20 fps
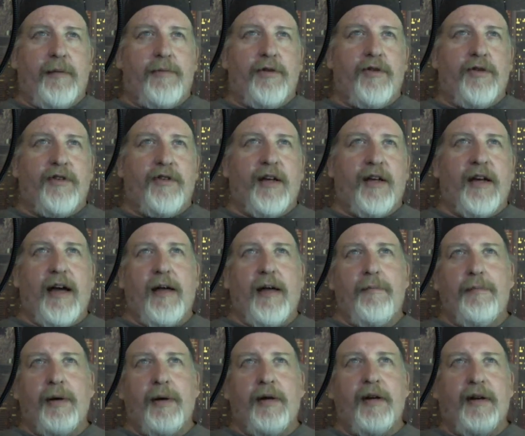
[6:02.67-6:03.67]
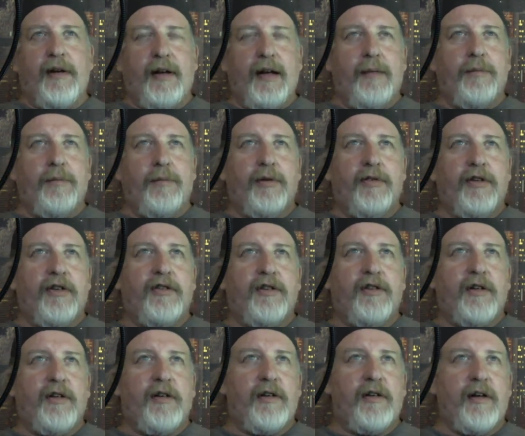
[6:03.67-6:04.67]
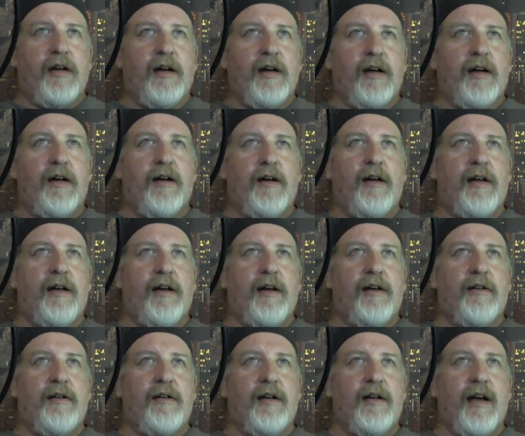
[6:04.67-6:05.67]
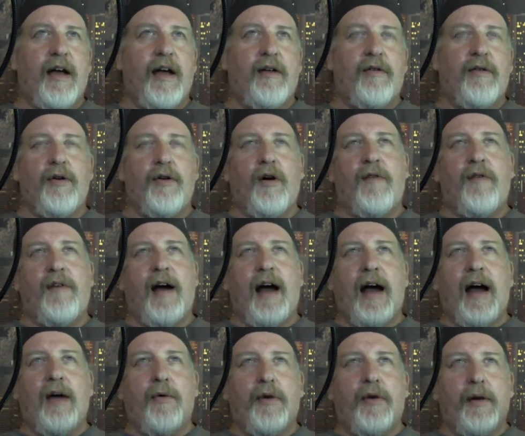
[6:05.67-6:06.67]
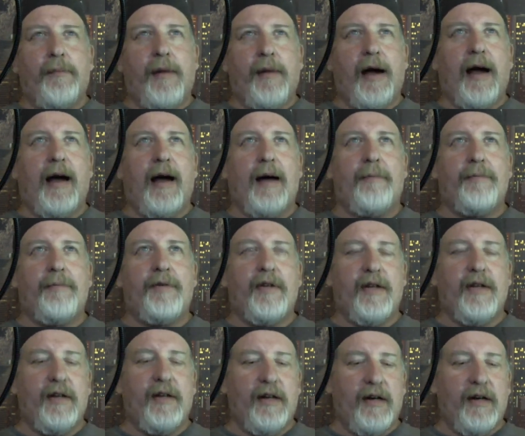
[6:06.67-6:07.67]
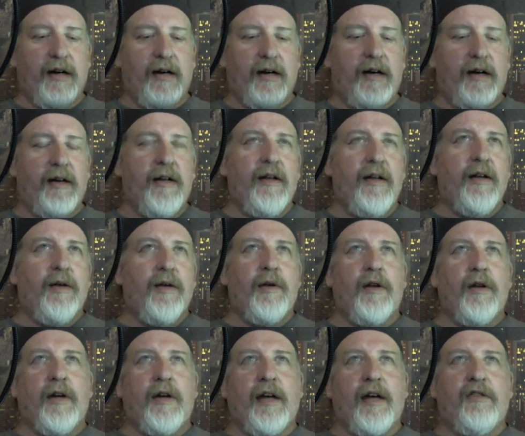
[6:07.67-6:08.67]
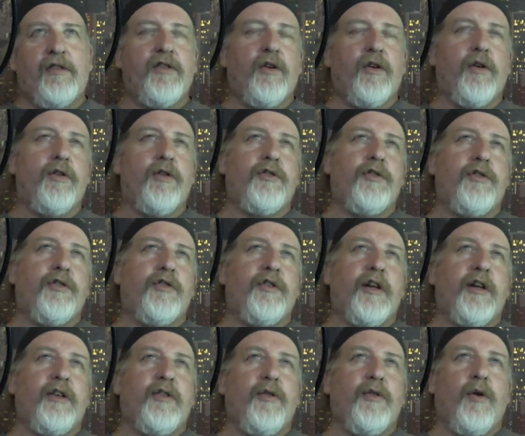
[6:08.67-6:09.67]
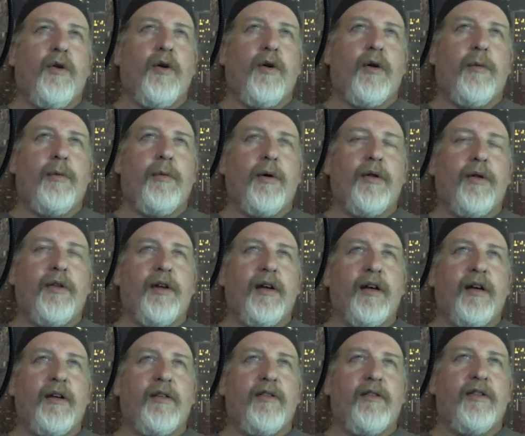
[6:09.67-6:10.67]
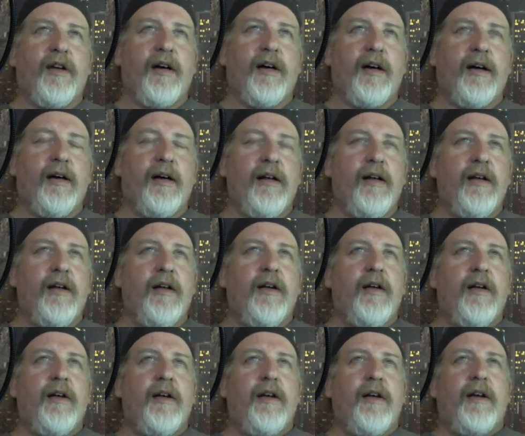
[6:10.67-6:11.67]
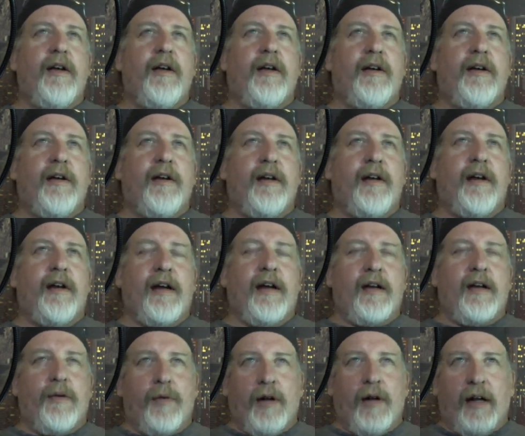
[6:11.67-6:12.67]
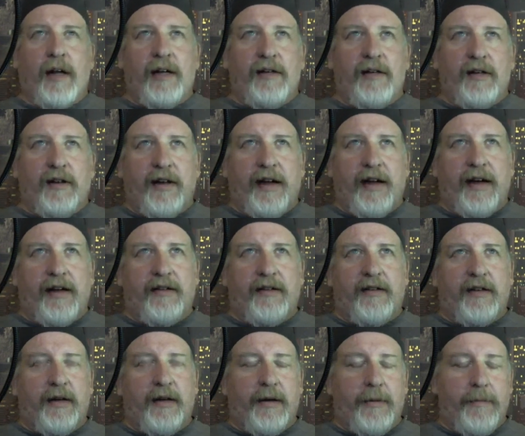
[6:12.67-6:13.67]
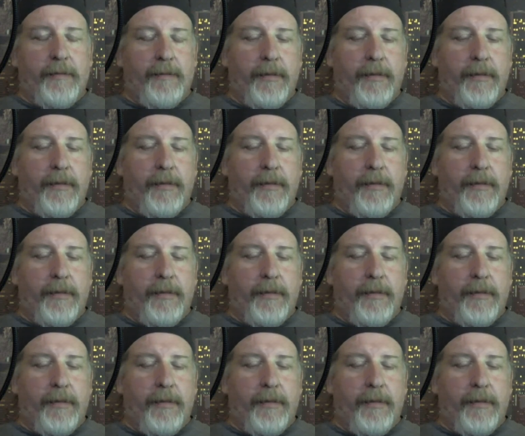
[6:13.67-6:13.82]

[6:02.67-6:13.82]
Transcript: you say, I've been in that position and I don't know if I would have popped. We look at soldiers that do horrible things, and I can relate to that.